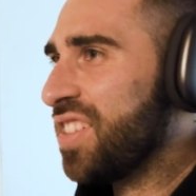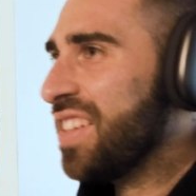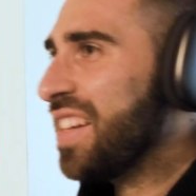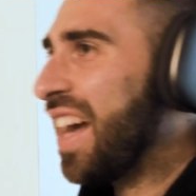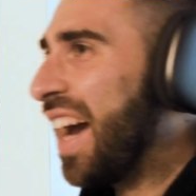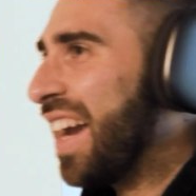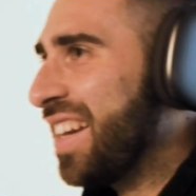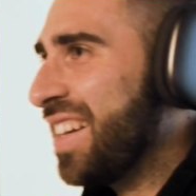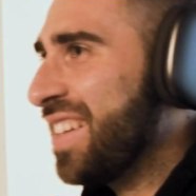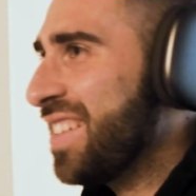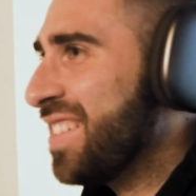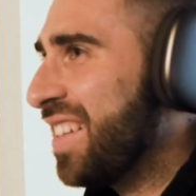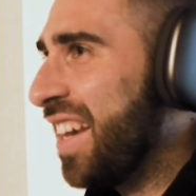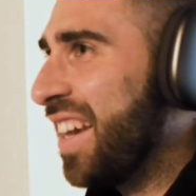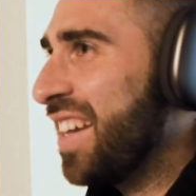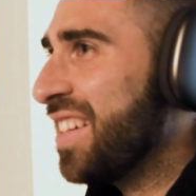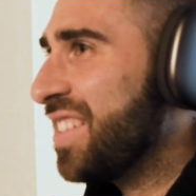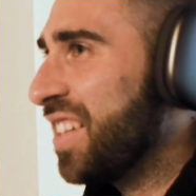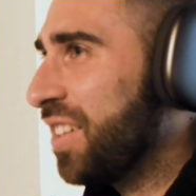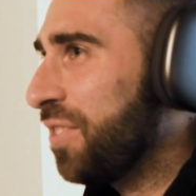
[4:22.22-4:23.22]
night and
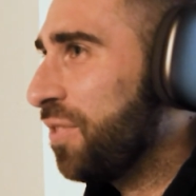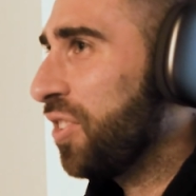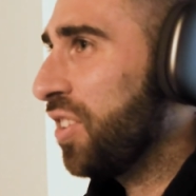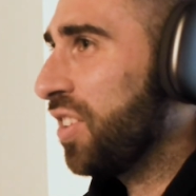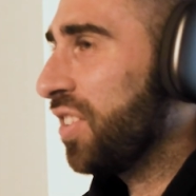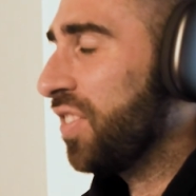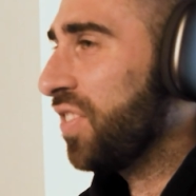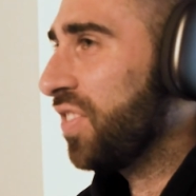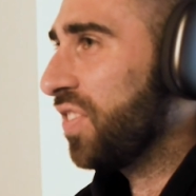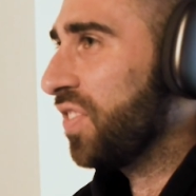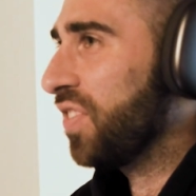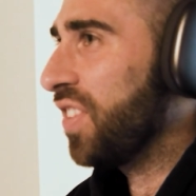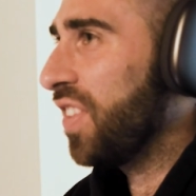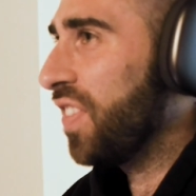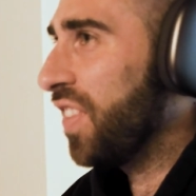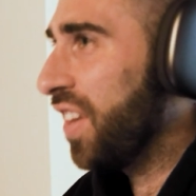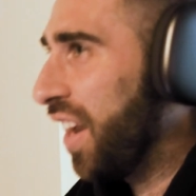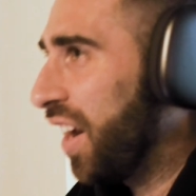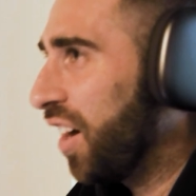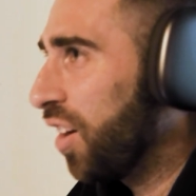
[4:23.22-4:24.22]
day different
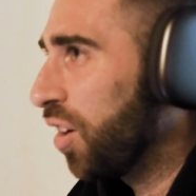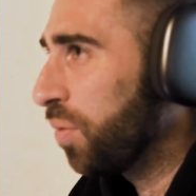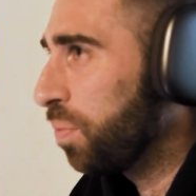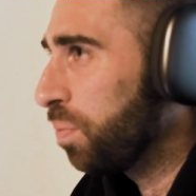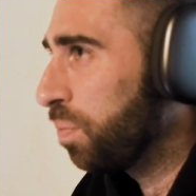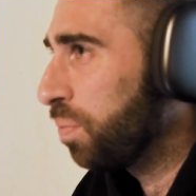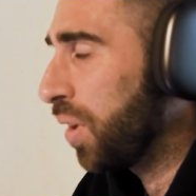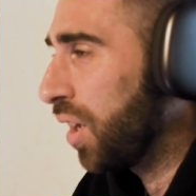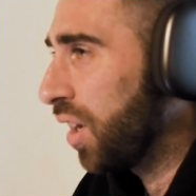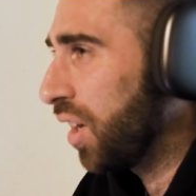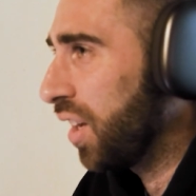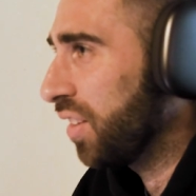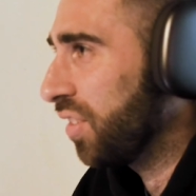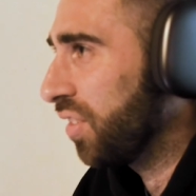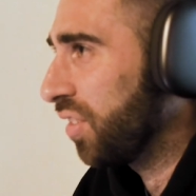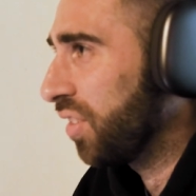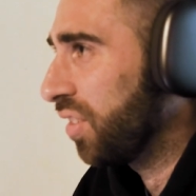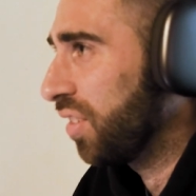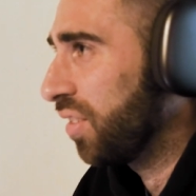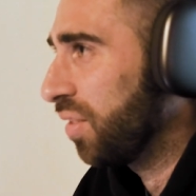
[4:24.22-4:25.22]
than the
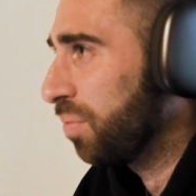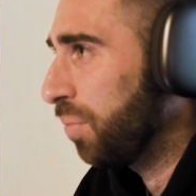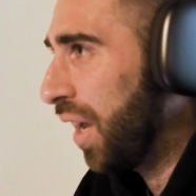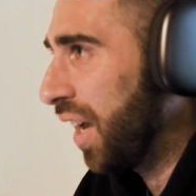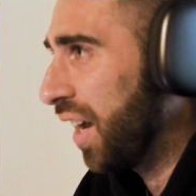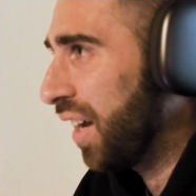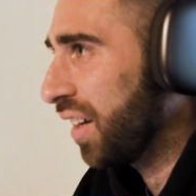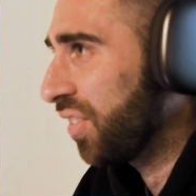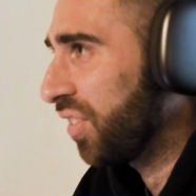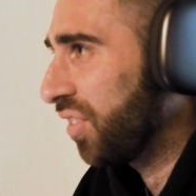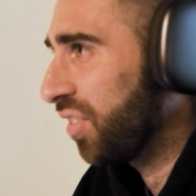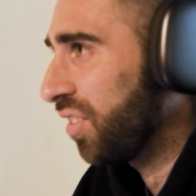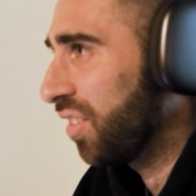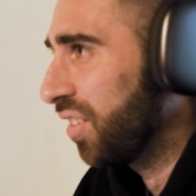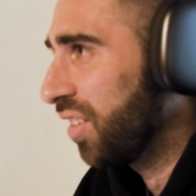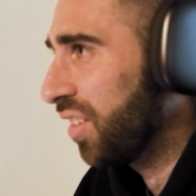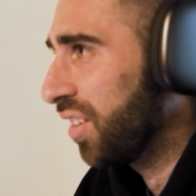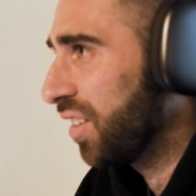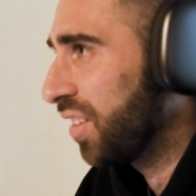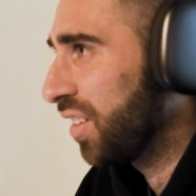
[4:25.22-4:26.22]
AirPods Max.
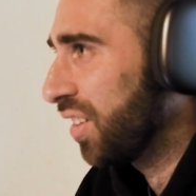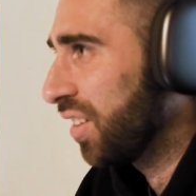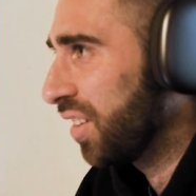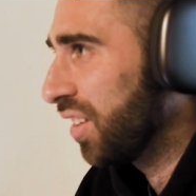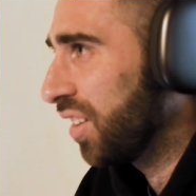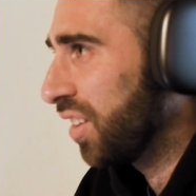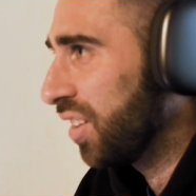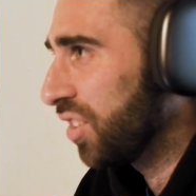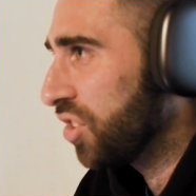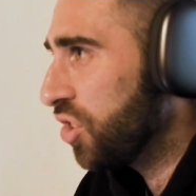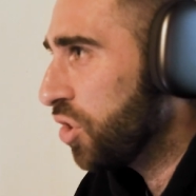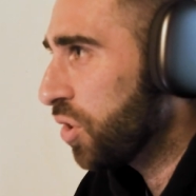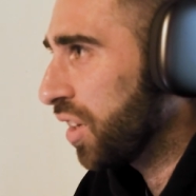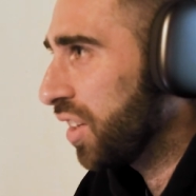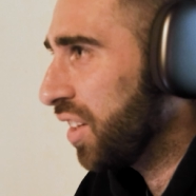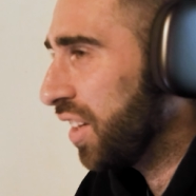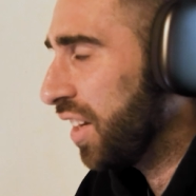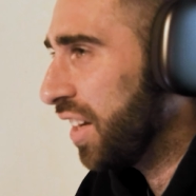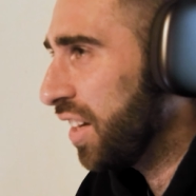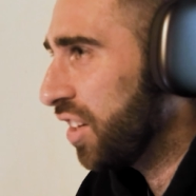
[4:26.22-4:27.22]
You
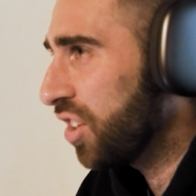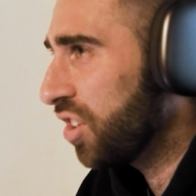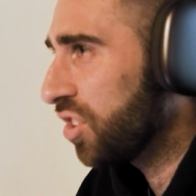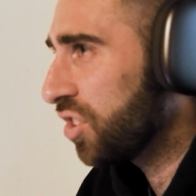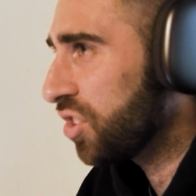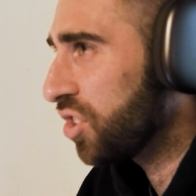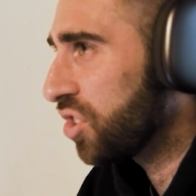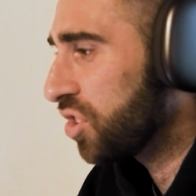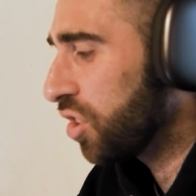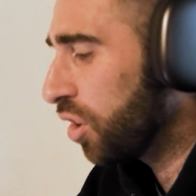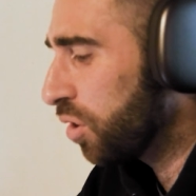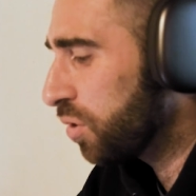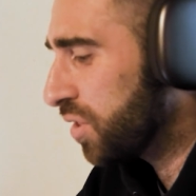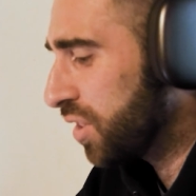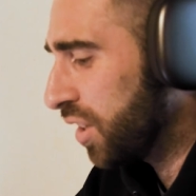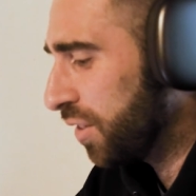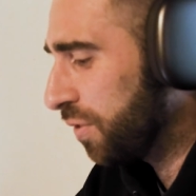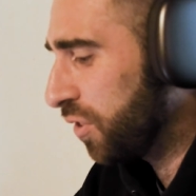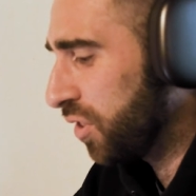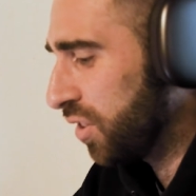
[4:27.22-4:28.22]
can hear so
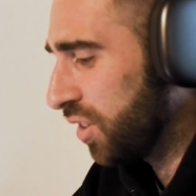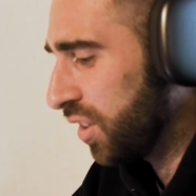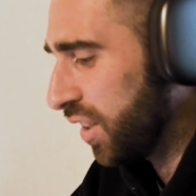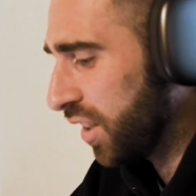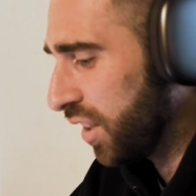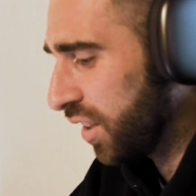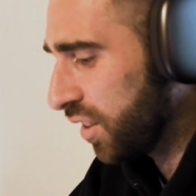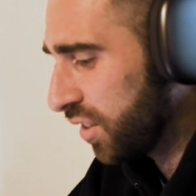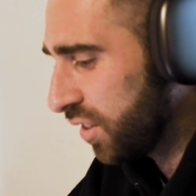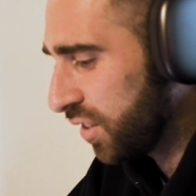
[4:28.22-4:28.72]
differently.